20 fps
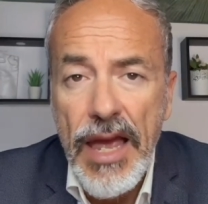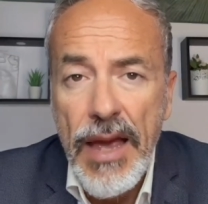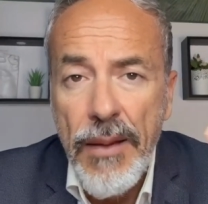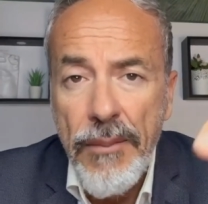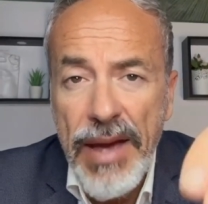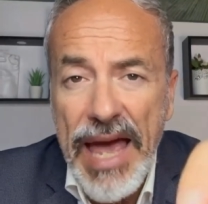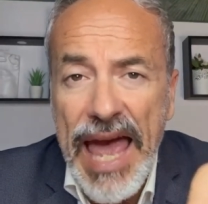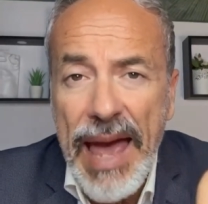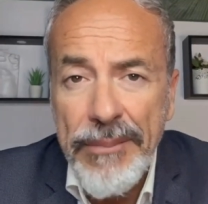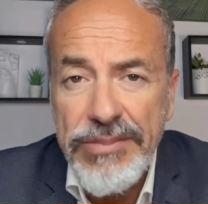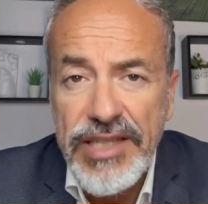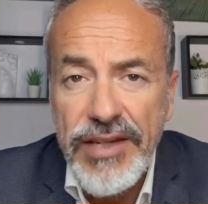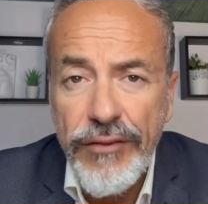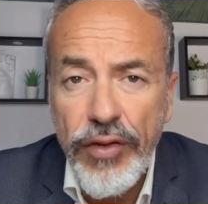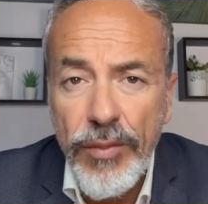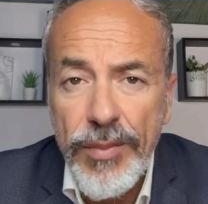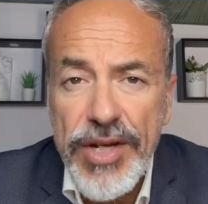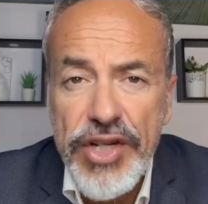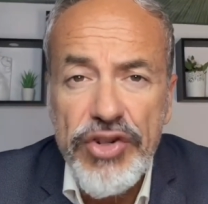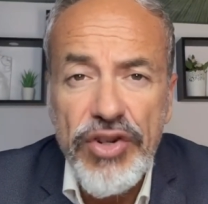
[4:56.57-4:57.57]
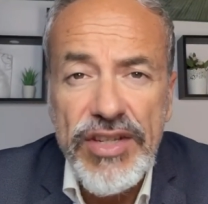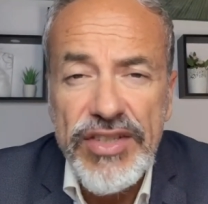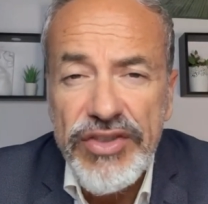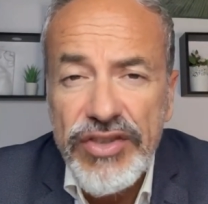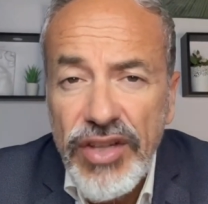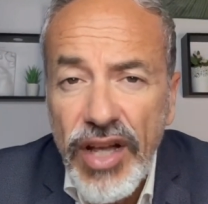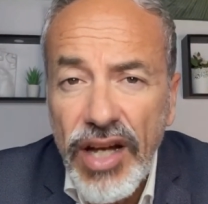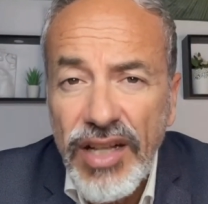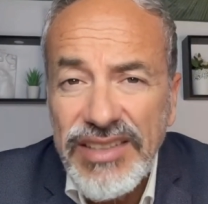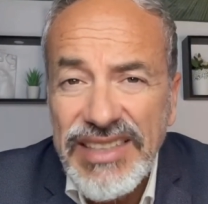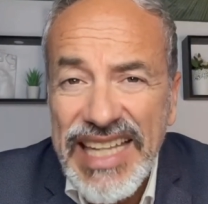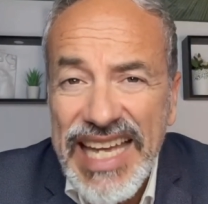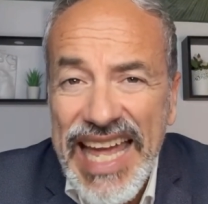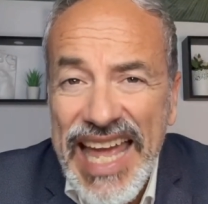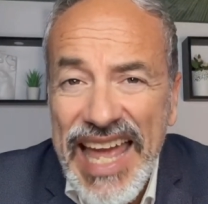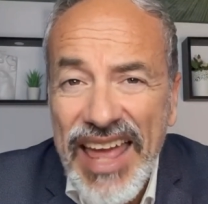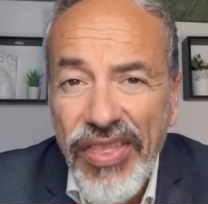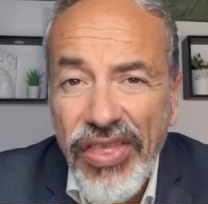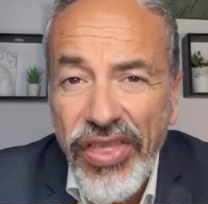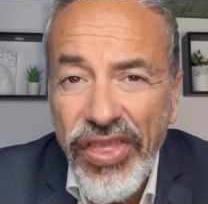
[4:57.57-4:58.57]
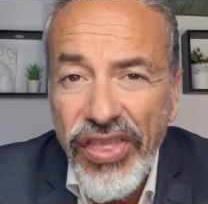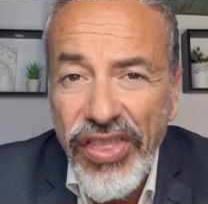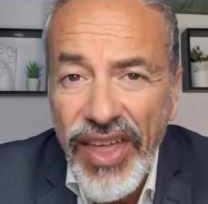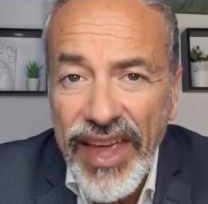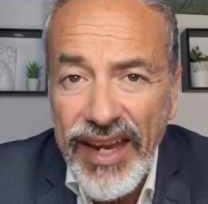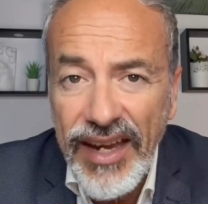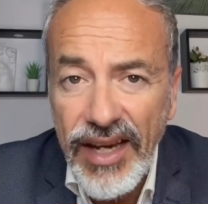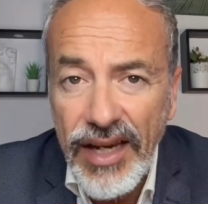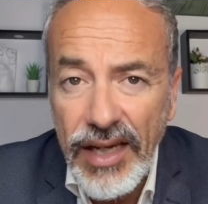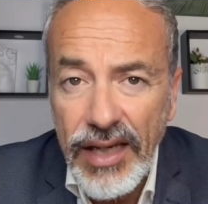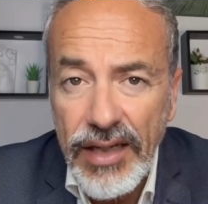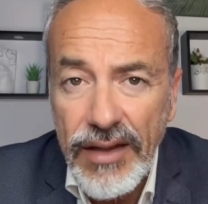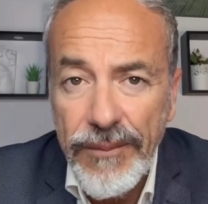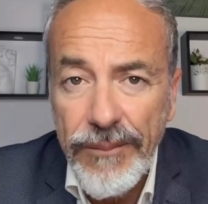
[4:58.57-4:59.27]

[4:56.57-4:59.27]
Perhaps information is not a thing.